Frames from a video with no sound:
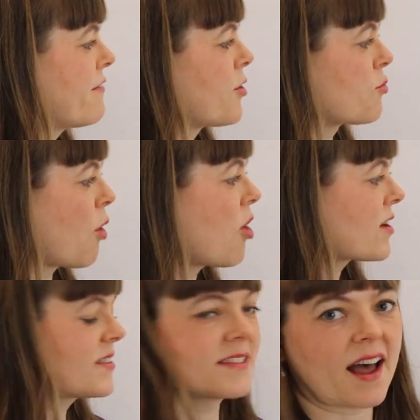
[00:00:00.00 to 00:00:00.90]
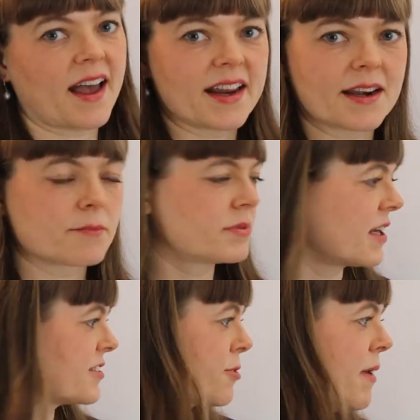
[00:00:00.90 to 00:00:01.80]
have the wrong sign,
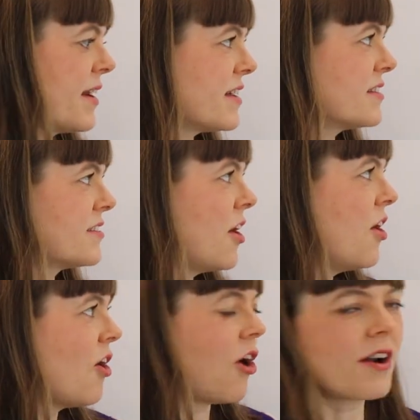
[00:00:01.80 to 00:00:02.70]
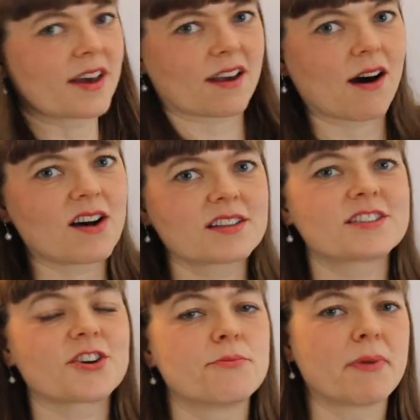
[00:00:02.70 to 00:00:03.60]
plus or minus, on a
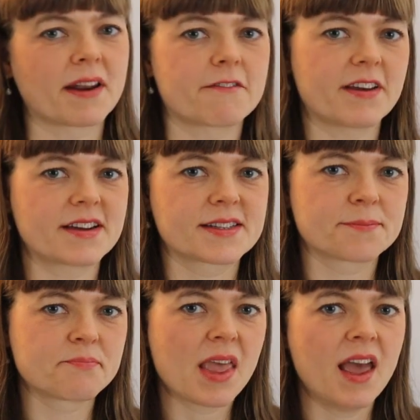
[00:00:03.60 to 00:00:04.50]
cost or benefit.